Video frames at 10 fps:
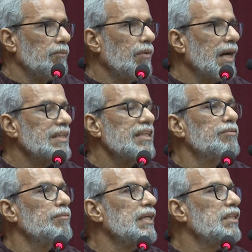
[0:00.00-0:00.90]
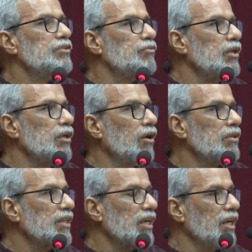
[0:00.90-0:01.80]
What it means will
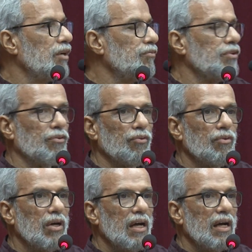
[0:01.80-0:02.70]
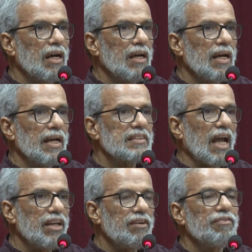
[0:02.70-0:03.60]
not give you a
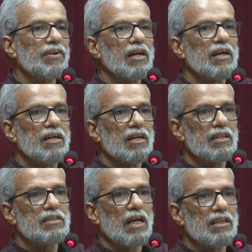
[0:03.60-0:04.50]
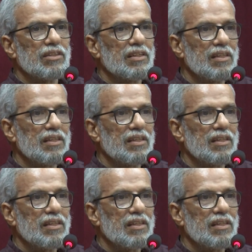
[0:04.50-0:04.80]
scientific result.